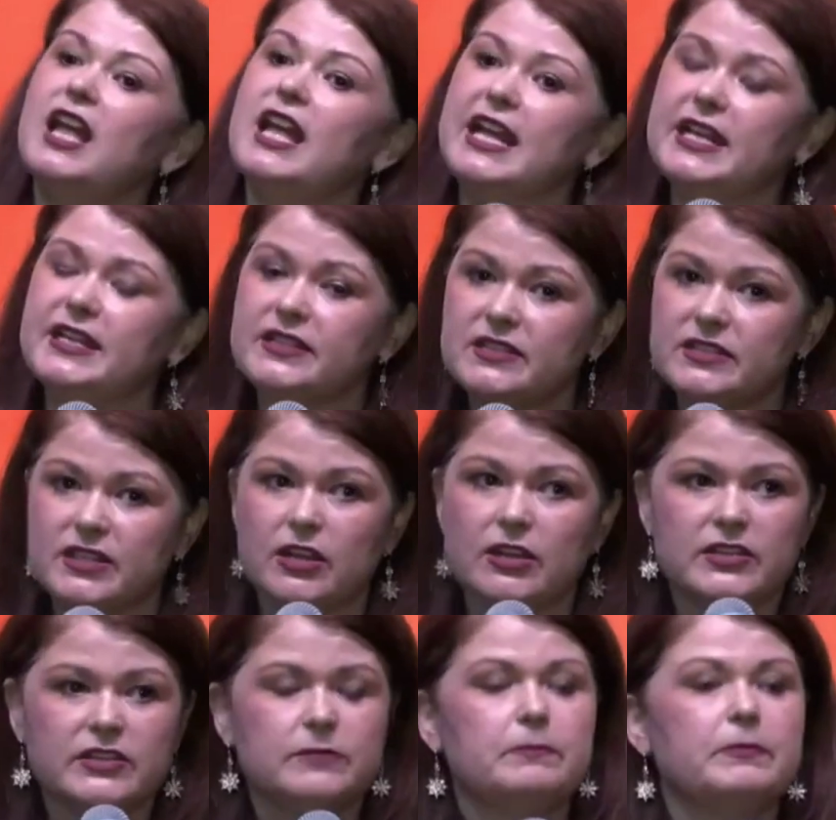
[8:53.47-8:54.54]
It
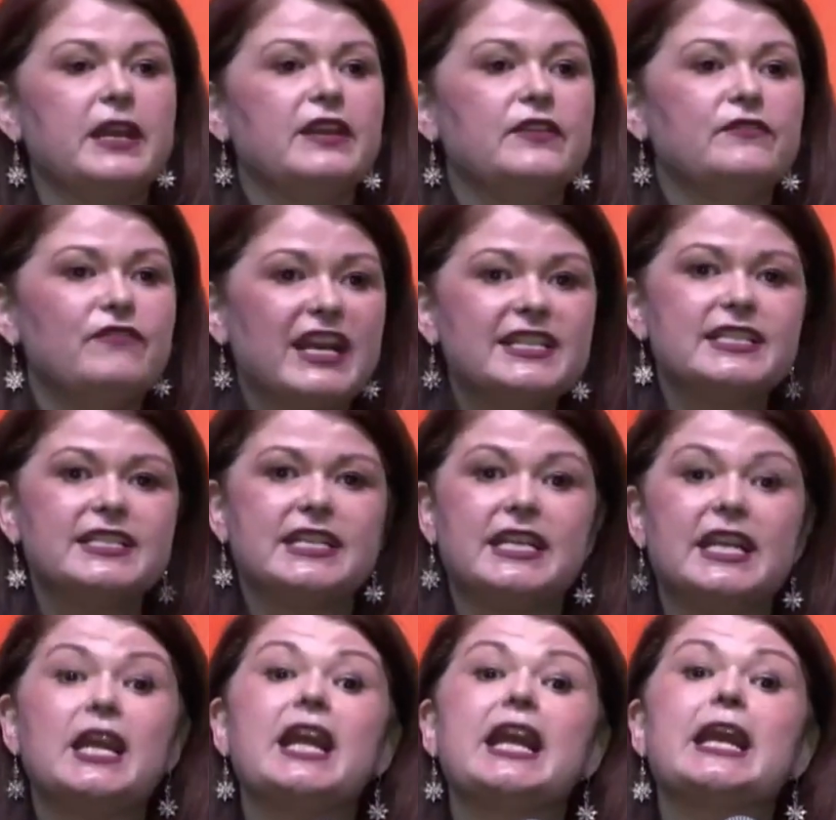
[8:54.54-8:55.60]
starts by
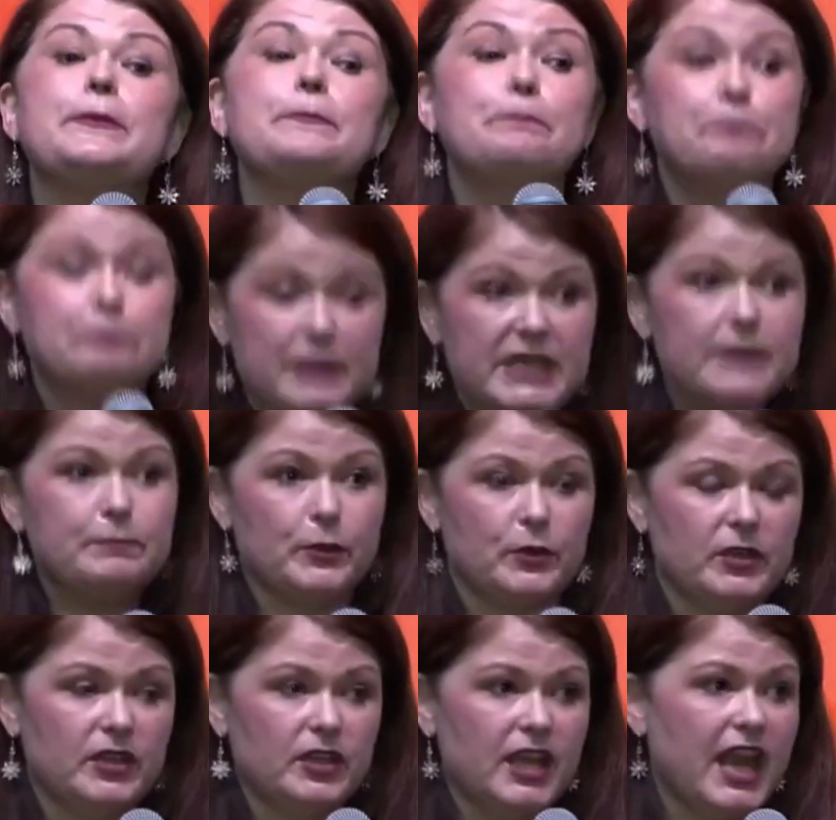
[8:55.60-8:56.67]
investing in people
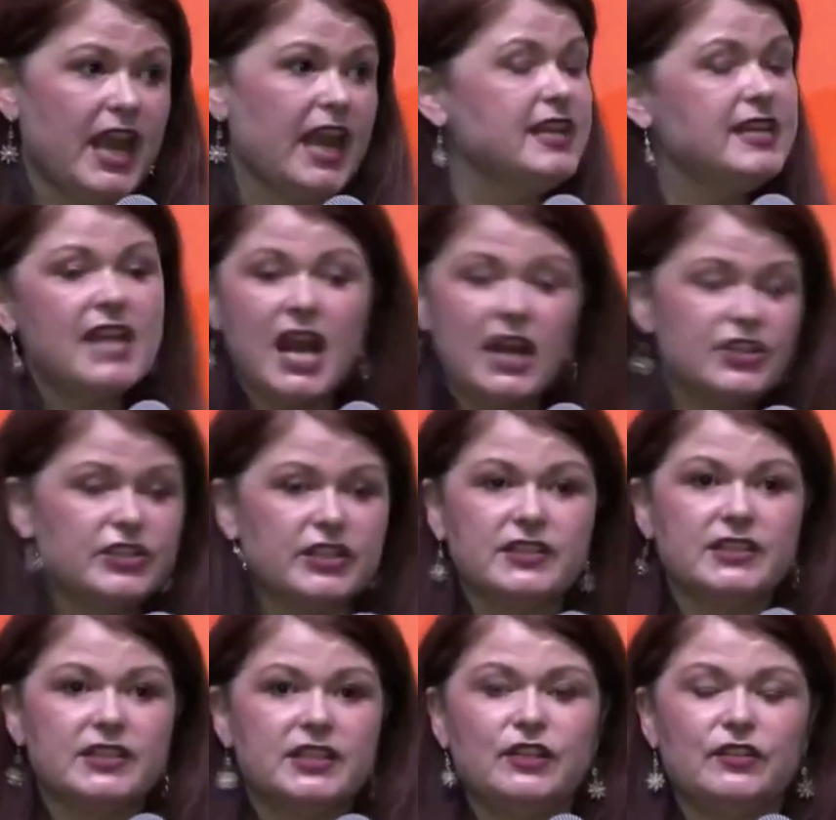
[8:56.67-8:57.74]
and not
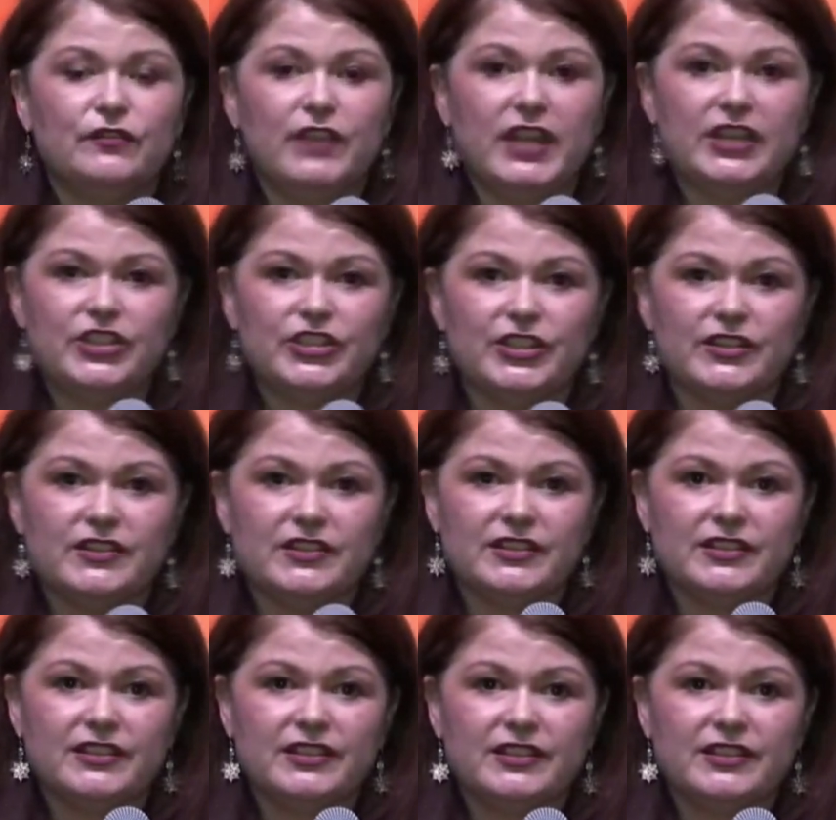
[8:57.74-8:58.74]
just in innovations.